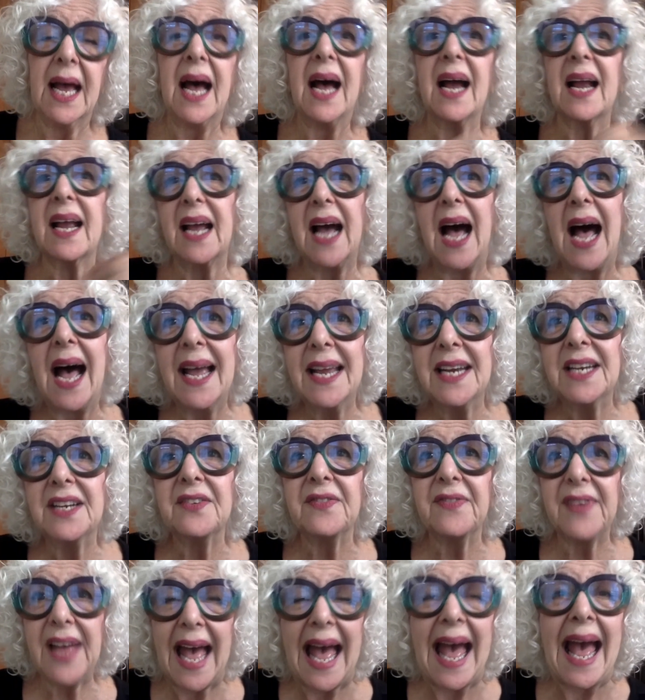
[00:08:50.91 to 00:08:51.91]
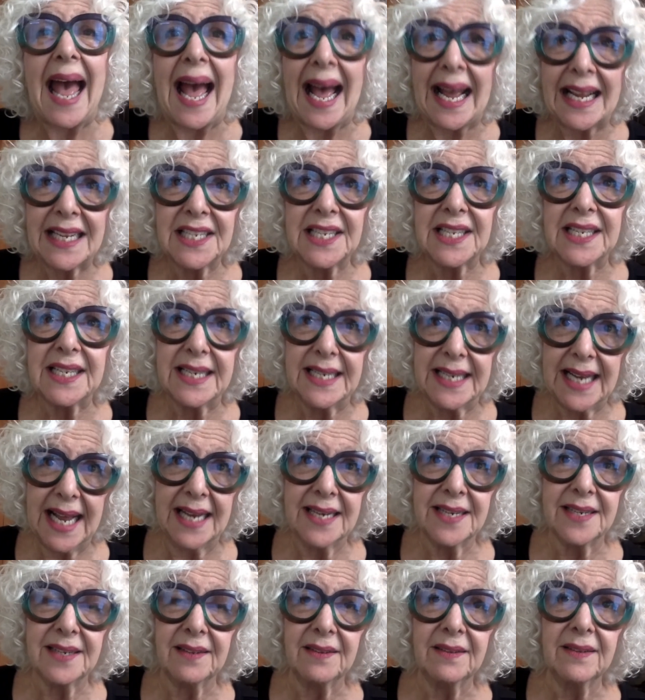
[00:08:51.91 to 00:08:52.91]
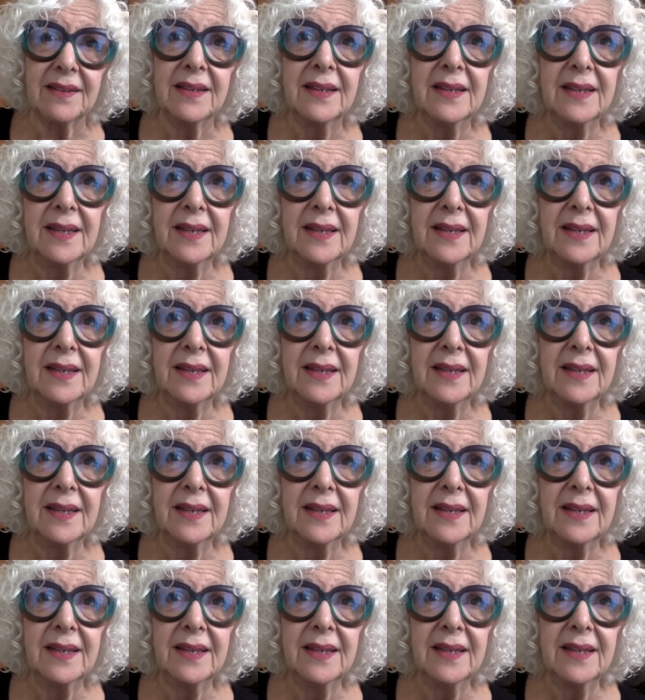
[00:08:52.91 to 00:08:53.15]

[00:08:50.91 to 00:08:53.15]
kind of accidental